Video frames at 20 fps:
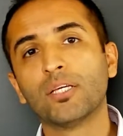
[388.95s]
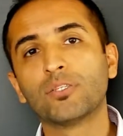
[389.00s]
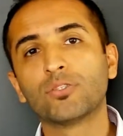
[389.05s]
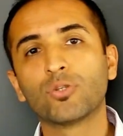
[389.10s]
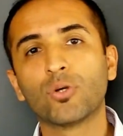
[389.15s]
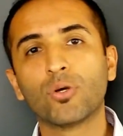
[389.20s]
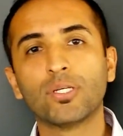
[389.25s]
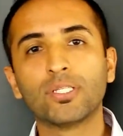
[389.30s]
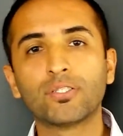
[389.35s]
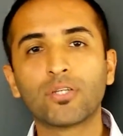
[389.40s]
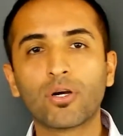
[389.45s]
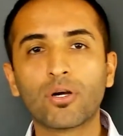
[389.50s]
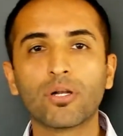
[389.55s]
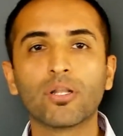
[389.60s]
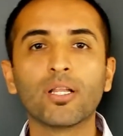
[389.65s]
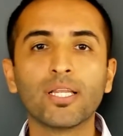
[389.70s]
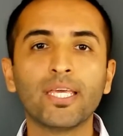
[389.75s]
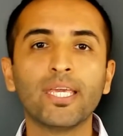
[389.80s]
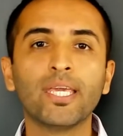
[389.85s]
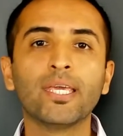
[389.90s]
So
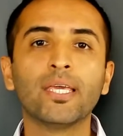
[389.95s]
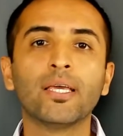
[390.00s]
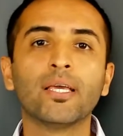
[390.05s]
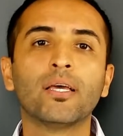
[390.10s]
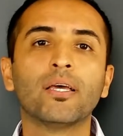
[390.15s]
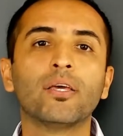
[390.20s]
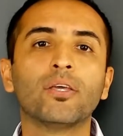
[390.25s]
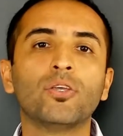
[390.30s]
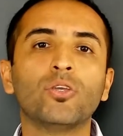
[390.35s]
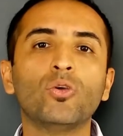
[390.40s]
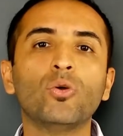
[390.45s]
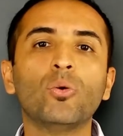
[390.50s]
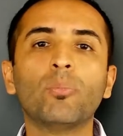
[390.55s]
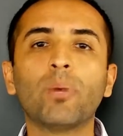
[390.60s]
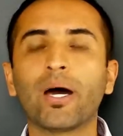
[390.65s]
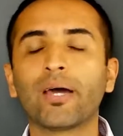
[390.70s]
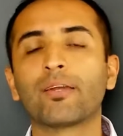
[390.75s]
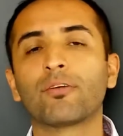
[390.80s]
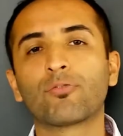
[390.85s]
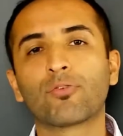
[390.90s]
internally, you
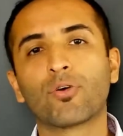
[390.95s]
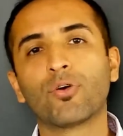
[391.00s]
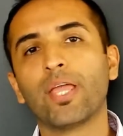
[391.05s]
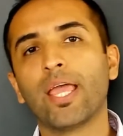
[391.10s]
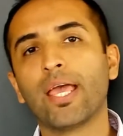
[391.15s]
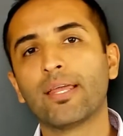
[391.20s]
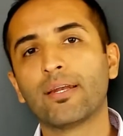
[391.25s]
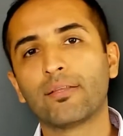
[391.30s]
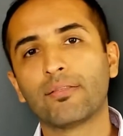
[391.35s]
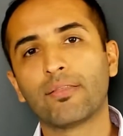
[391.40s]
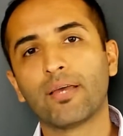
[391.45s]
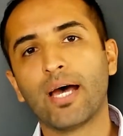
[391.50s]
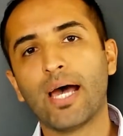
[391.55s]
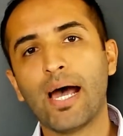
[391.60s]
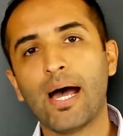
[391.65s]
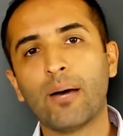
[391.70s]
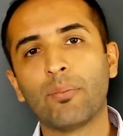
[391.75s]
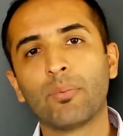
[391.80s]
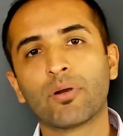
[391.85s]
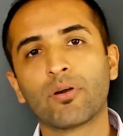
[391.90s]
might have created the
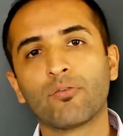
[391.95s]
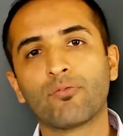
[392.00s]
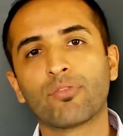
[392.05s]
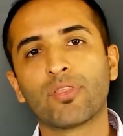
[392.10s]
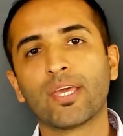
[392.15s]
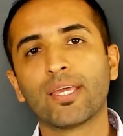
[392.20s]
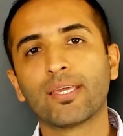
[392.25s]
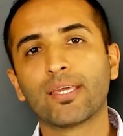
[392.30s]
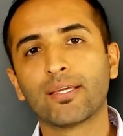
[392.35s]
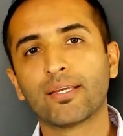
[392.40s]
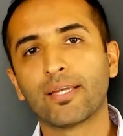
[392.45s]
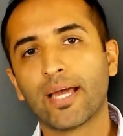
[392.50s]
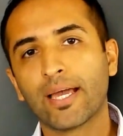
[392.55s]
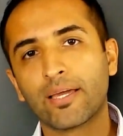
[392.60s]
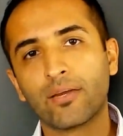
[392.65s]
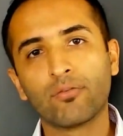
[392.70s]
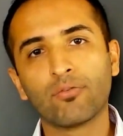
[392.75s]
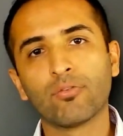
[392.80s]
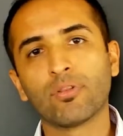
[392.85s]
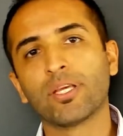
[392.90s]
habit of thinking
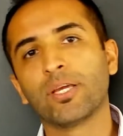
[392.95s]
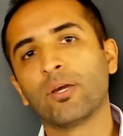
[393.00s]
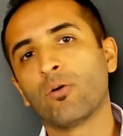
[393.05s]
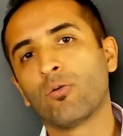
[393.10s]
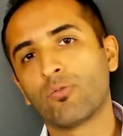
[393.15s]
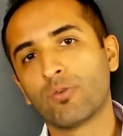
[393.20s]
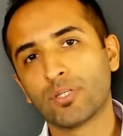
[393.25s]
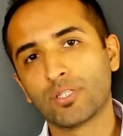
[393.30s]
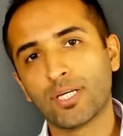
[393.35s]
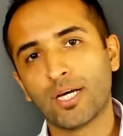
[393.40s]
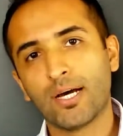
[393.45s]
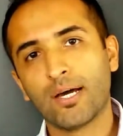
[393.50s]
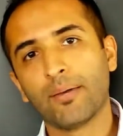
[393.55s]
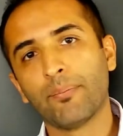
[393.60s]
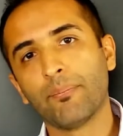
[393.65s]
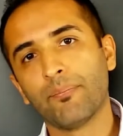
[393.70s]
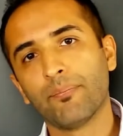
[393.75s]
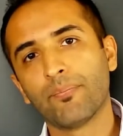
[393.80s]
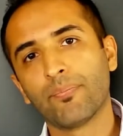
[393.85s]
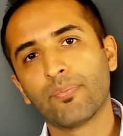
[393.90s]
negatively over
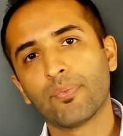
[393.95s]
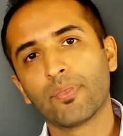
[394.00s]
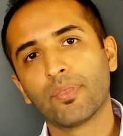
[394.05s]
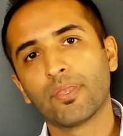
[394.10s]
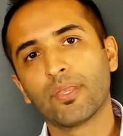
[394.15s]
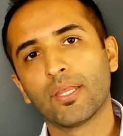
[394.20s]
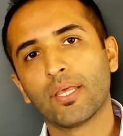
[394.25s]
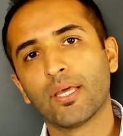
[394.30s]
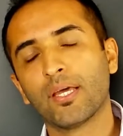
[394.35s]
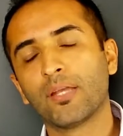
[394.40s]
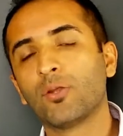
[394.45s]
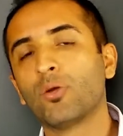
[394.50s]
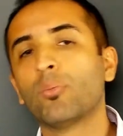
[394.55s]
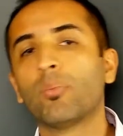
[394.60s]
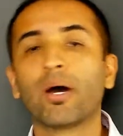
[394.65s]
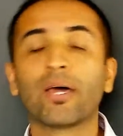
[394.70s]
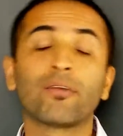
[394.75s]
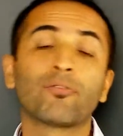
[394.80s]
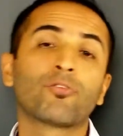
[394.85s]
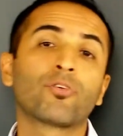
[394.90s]
time. And you
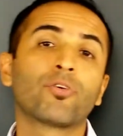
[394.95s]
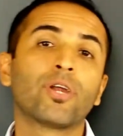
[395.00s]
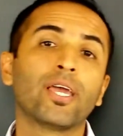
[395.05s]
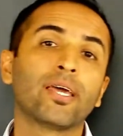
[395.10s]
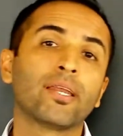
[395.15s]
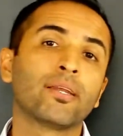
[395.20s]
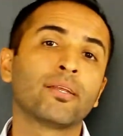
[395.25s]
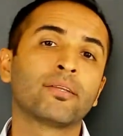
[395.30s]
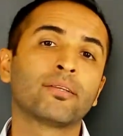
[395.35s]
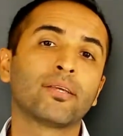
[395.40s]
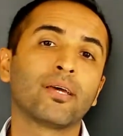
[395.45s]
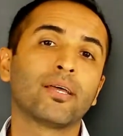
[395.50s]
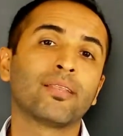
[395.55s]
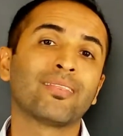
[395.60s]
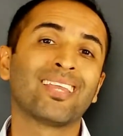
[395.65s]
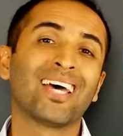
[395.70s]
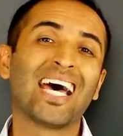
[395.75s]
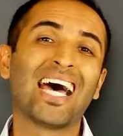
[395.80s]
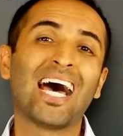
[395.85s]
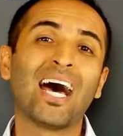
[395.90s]
might have created
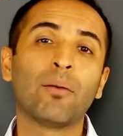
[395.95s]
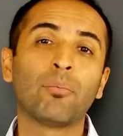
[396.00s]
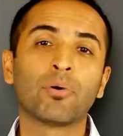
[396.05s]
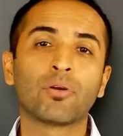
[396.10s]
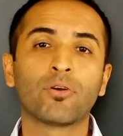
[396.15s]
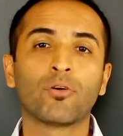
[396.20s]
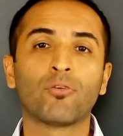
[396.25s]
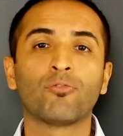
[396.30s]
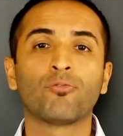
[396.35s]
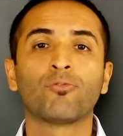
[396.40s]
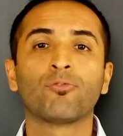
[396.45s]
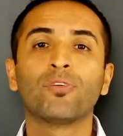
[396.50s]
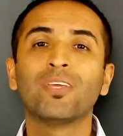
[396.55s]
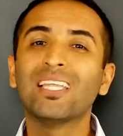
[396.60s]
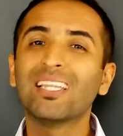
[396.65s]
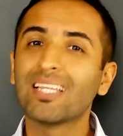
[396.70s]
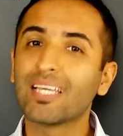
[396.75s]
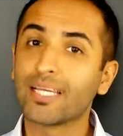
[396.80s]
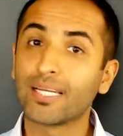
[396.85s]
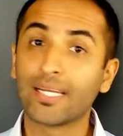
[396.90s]
the habit of
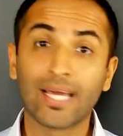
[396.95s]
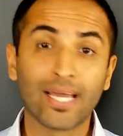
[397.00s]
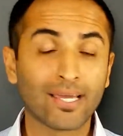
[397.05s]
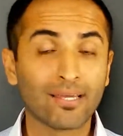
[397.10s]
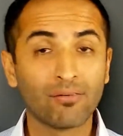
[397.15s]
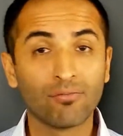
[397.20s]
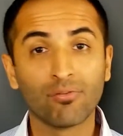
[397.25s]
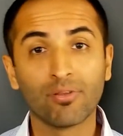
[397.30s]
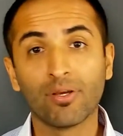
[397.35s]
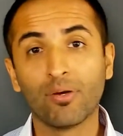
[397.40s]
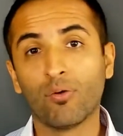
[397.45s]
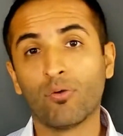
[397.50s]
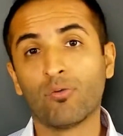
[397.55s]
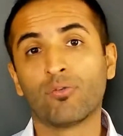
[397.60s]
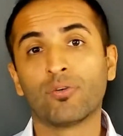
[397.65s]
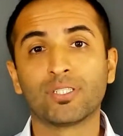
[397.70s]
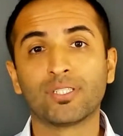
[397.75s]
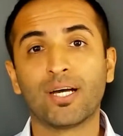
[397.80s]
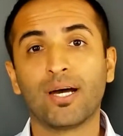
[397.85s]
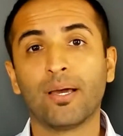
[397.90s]
feeling negatively
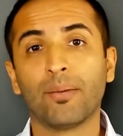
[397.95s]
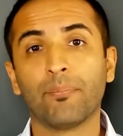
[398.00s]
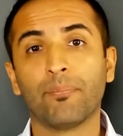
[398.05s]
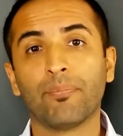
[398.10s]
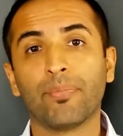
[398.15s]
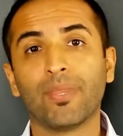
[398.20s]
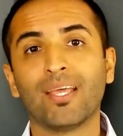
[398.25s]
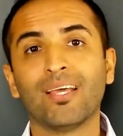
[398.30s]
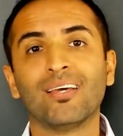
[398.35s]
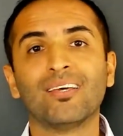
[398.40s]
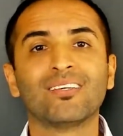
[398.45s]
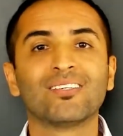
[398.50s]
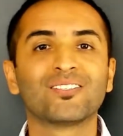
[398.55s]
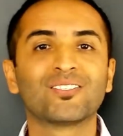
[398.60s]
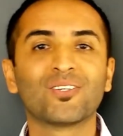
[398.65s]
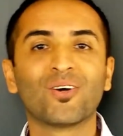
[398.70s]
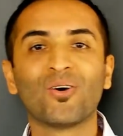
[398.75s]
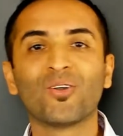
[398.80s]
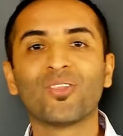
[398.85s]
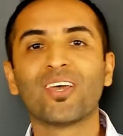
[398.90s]
over time.
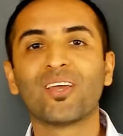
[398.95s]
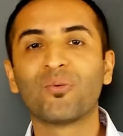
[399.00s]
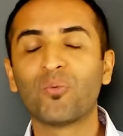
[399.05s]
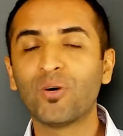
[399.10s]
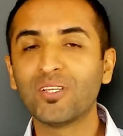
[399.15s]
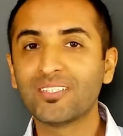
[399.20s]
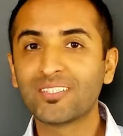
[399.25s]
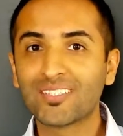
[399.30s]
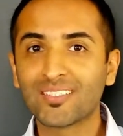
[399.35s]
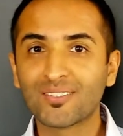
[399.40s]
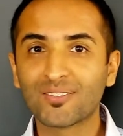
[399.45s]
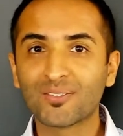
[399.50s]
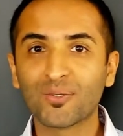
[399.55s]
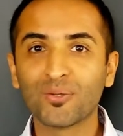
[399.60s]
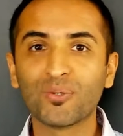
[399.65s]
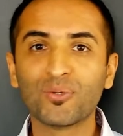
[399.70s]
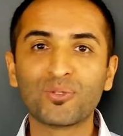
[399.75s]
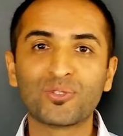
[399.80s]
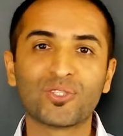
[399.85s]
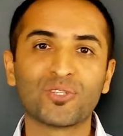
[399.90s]
So then what's the
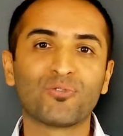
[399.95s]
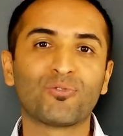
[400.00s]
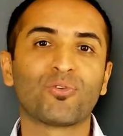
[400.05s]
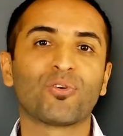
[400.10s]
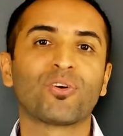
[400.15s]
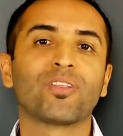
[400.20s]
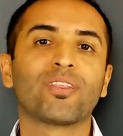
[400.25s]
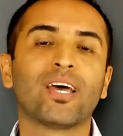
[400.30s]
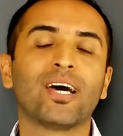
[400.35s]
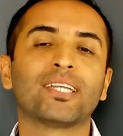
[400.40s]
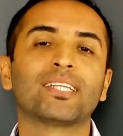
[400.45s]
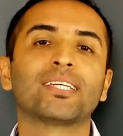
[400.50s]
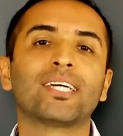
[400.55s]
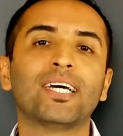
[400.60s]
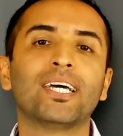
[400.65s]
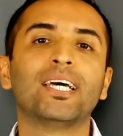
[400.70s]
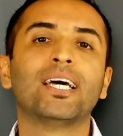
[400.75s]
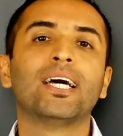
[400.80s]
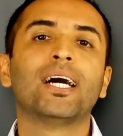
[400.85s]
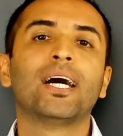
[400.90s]
solution for that?
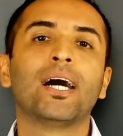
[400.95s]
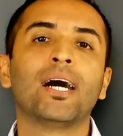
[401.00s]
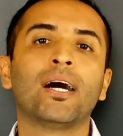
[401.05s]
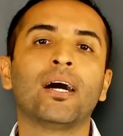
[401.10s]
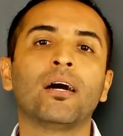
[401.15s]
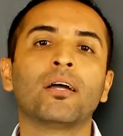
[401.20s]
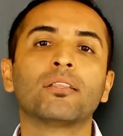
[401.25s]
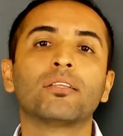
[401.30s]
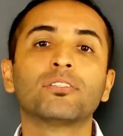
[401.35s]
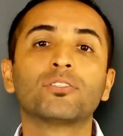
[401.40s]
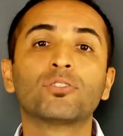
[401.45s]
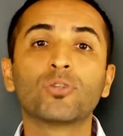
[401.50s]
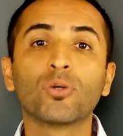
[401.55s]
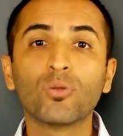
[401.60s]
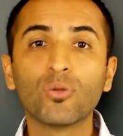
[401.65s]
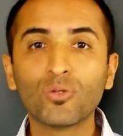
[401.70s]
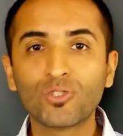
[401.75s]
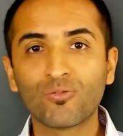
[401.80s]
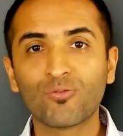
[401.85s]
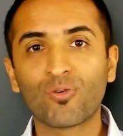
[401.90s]
The
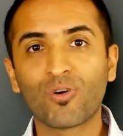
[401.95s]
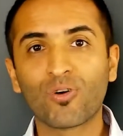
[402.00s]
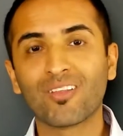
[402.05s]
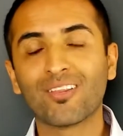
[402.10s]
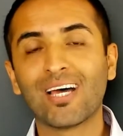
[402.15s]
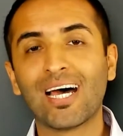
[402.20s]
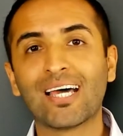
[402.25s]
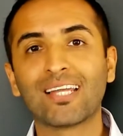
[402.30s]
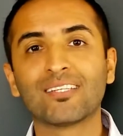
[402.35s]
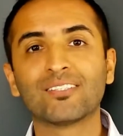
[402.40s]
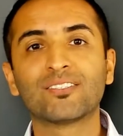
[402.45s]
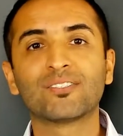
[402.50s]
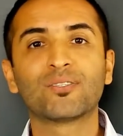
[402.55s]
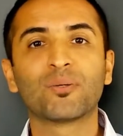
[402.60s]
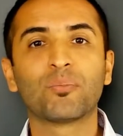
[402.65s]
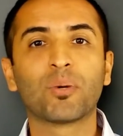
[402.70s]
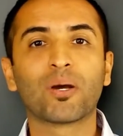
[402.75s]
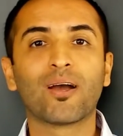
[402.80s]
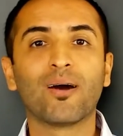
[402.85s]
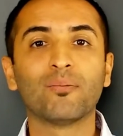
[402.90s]
solution for that is
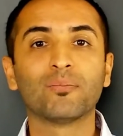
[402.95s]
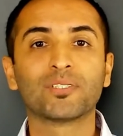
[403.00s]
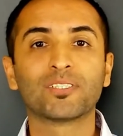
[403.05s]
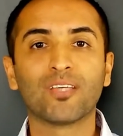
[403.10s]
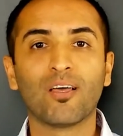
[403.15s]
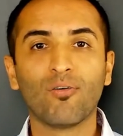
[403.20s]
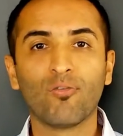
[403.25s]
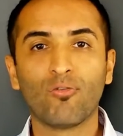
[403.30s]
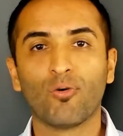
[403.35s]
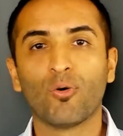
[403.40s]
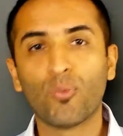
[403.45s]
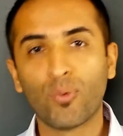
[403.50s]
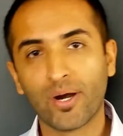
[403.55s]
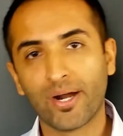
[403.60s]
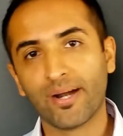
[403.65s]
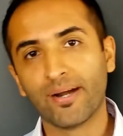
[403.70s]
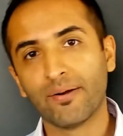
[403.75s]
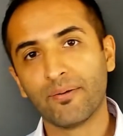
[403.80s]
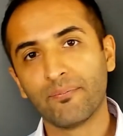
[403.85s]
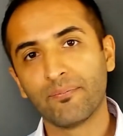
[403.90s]
to become
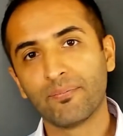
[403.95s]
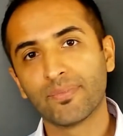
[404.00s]
self-aware.